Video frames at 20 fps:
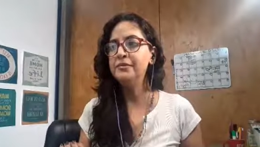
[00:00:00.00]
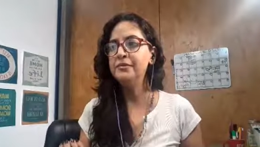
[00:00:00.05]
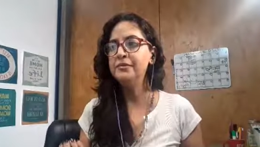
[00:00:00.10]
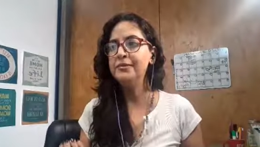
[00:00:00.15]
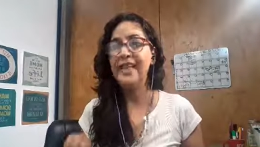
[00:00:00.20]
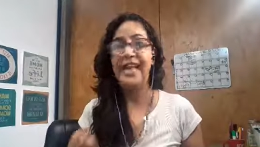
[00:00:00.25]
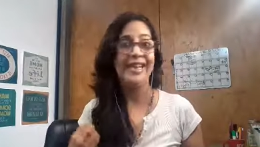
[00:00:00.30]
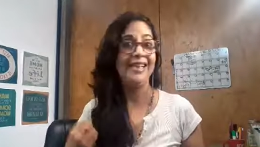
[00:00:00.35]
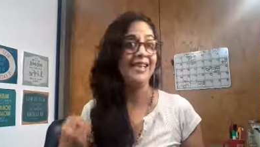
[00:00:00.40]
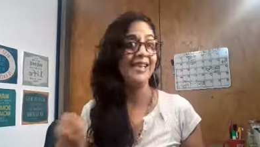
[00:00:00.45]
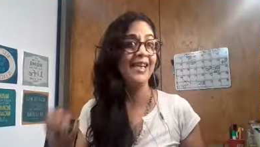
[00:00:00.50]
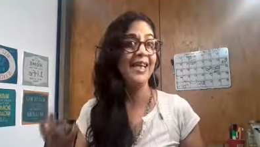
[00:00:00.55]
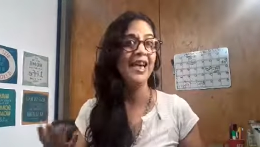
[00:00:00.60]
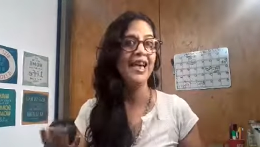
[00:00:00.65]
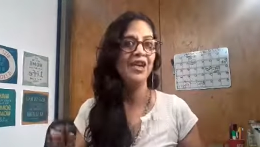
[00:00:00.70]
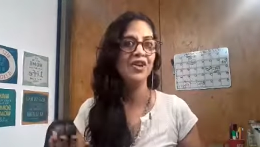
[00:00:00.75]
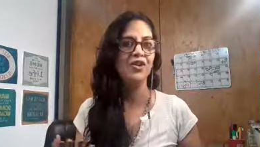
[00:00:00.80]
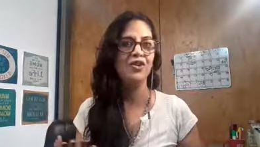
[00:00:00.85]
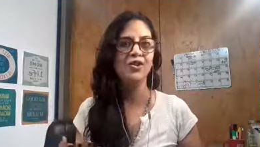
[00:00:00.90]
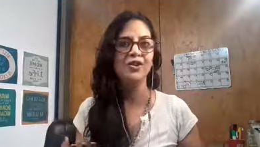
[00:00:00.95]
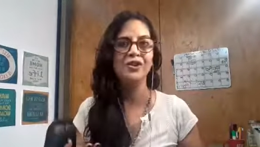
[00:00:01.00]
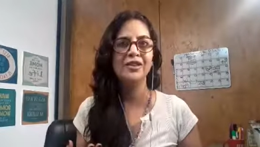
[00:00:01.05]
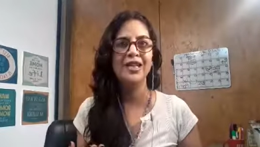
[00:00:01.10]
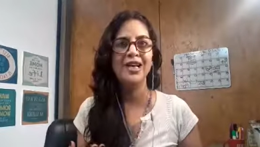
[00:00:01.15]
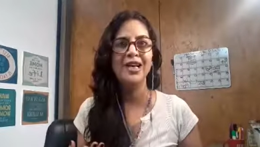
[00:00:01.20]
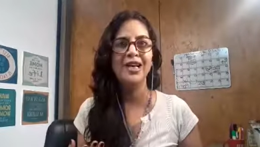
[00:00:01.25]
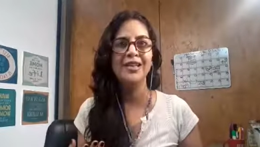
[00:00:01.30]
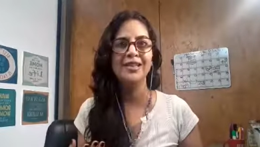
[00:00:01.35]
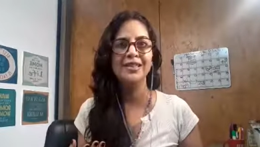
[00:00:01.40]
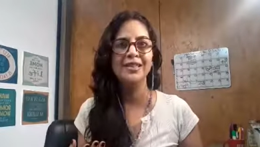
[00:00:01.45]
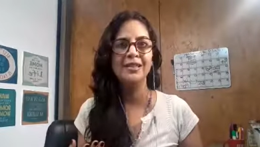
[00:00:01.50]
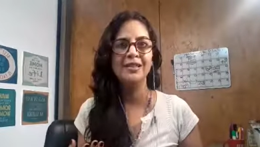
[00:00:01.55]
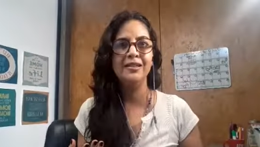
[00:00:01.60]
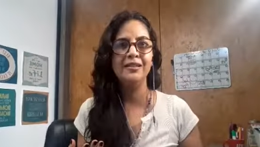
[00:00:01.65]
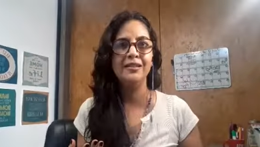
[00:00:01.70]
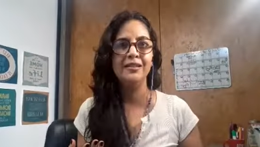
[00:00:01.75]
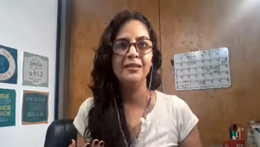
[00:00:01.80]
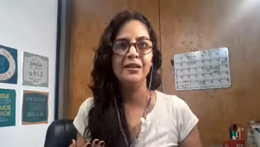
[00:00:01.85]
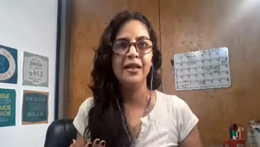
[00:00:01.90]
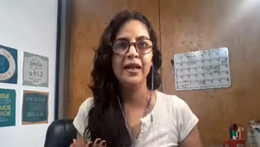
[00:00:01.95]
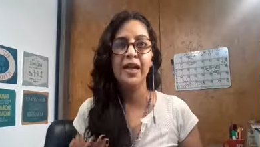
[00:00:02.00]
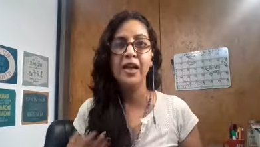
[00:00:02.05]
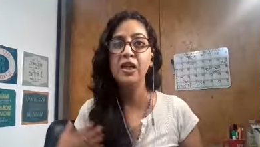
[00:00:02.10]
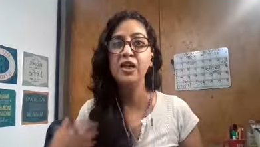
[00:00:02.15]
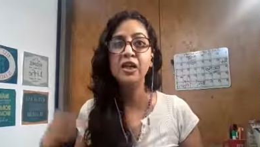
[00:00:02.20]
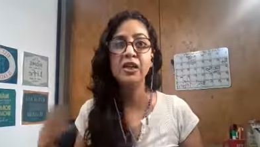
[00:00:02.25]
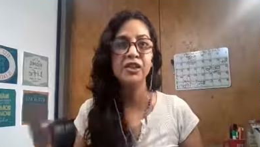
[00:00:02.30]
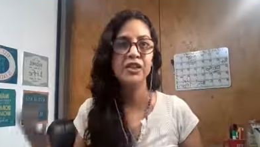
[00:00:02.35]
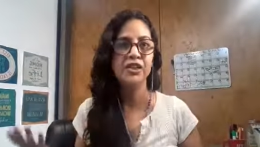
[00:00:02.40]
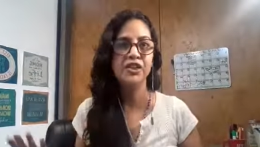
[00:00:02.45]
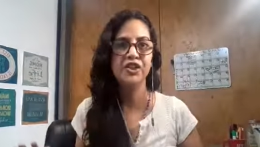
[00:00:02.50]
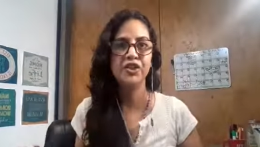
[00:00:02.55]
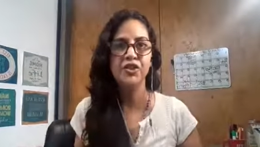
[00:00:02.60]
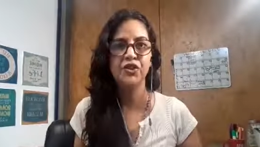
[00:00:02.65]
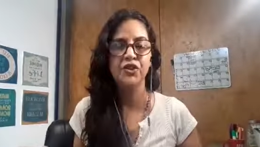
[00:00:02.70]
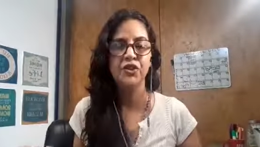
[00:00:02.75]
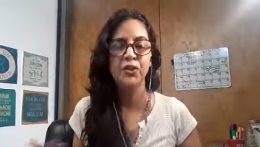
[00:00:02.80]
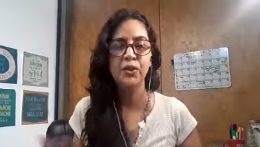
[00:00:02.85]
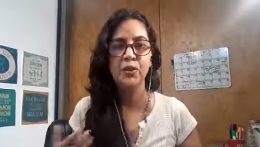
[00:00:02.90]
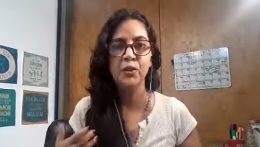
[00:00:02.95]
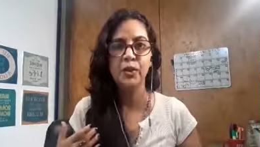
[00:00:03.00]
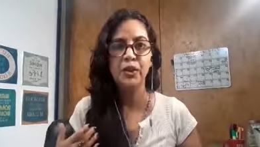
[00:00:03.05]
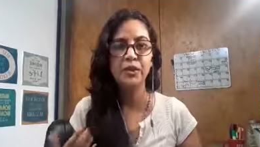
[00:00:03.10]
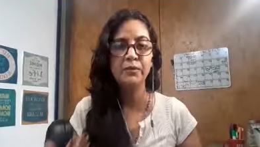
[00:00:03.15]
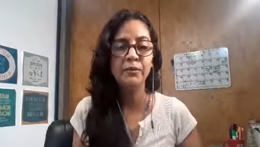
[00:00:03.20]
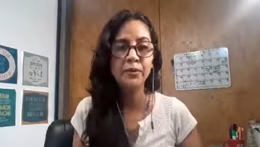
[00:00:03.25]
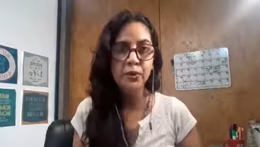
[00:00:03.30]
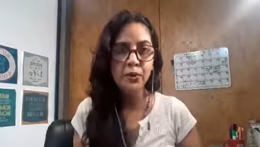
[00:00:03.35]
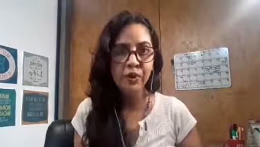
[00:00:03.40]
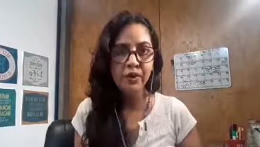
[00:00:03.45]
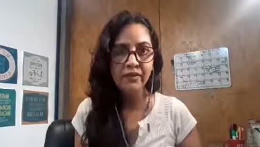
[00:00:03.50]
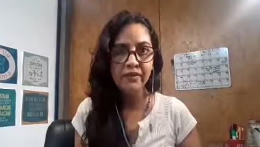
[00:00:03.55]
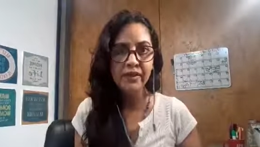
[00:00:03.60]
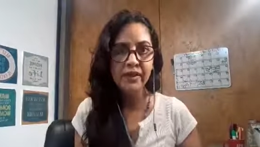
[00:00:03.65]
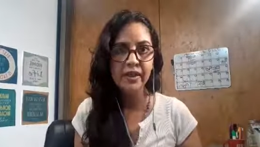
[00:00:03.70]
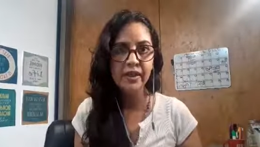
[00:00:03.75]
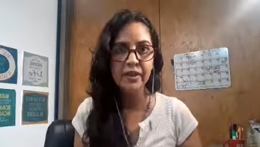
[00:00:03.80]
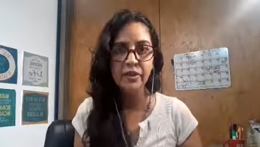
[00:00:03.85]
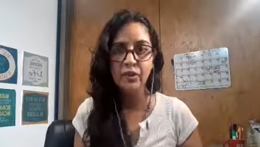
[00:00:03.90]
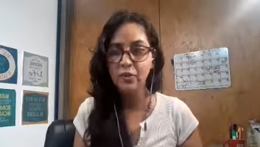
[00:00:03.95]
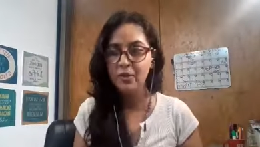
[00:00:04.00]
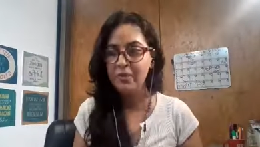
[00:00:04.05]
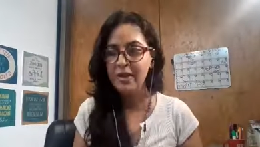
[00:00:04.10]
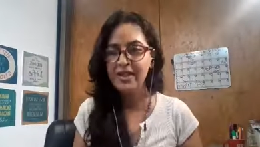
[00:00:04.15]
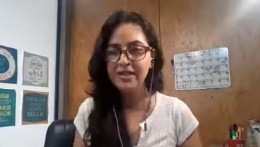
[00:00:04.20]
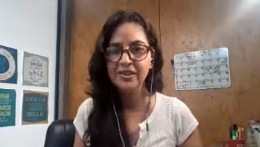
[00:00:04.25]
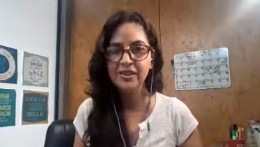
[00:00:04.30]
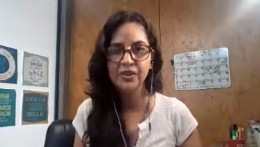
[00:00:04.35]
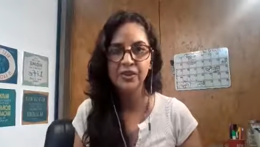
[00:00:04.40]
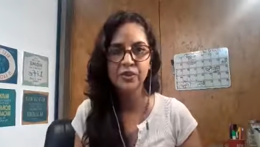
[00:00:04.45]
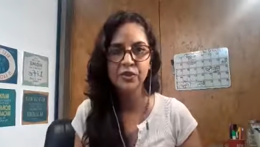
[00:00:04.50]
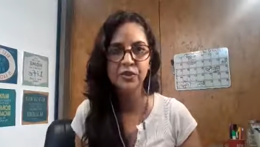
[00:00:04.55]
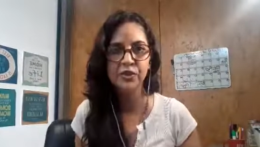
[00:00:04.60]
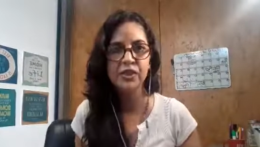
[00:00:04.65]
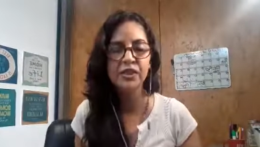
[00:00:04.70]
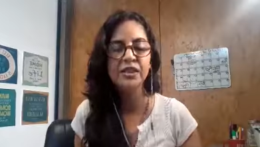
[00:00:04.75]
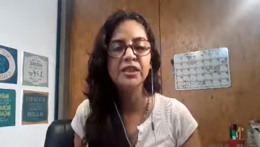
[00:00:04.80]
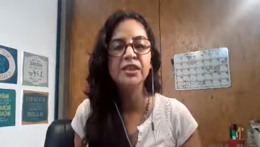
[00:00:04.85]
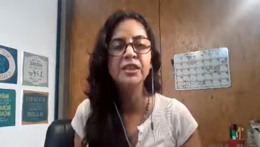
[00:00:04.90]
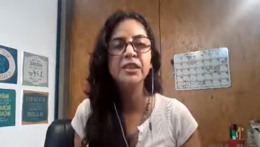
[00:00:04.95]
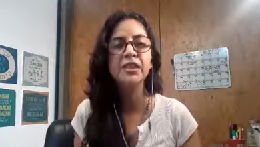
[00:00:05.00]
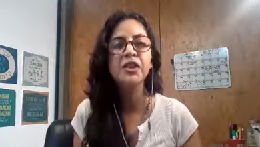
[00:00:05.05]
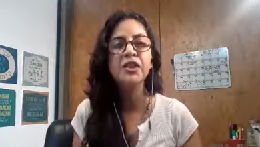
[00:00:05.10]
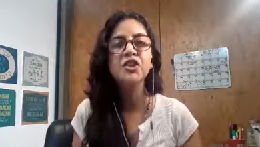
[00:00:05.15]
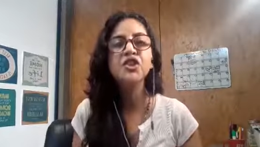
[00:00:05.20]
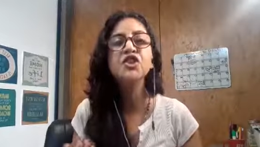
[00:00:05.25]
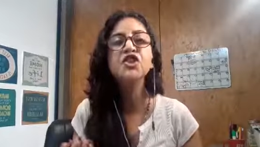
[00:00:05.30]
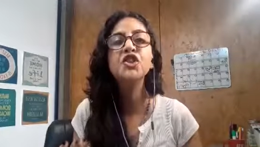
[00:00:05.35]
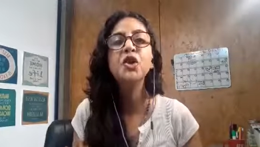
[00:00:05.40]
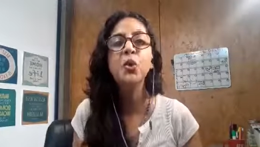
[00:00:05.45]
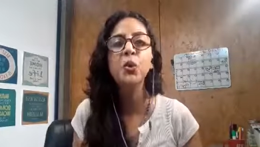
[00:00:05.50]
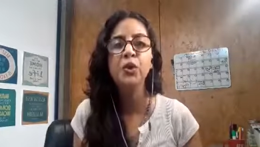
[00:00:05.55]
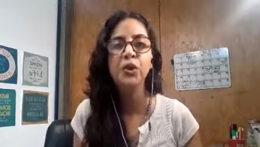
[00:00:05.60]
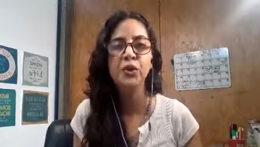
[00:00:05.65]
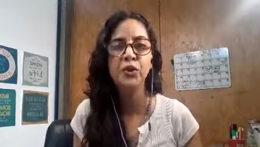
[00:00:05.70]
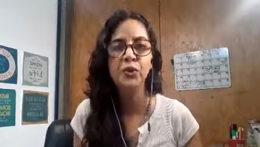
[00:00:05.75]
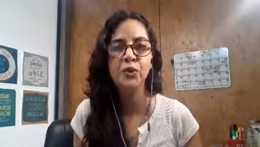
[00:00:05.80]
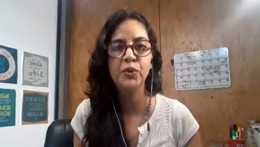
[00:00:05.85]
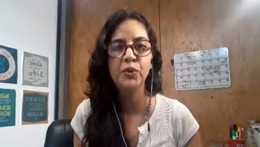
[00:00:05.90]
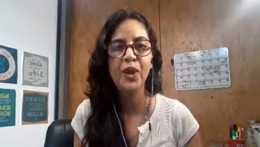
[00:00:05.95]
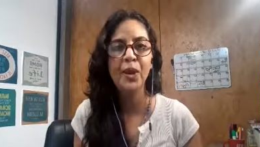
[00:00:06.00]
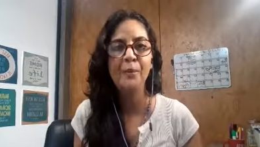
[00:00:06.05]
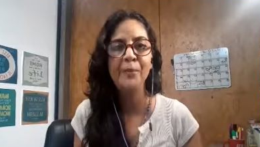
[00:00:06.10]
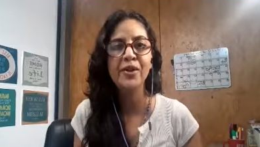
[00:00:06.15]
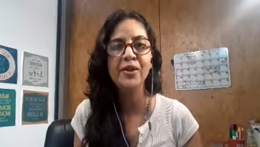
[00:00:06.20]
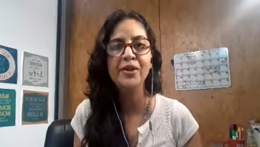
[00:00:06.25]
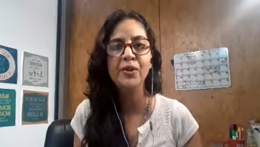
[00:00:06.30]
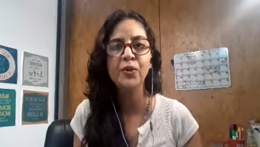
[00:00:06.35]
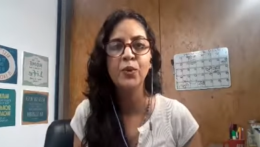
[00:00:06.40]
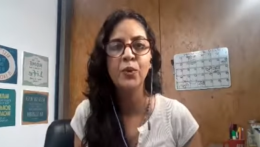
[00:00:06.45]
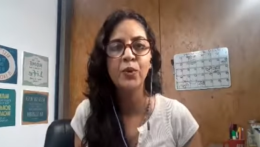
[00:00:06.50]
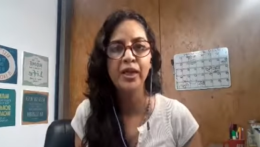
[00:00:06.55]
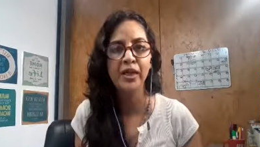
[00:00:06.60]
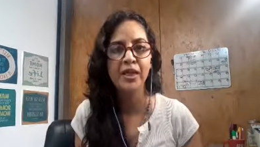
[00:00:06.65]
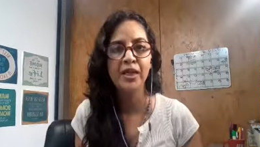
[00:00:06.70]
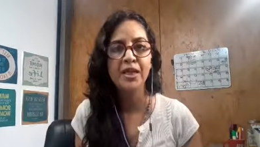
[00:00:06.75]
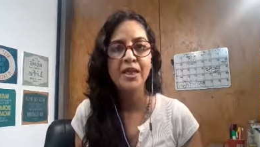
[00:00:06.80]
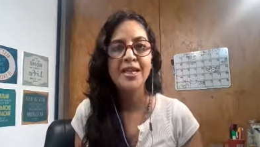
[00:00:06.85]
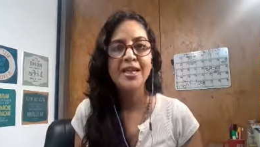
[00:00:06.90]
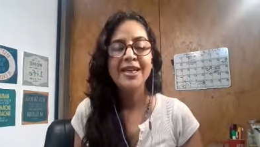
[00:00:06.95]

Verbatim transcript: that day or that uh, health condition or whatever you are feeling or passing through is showing you a better way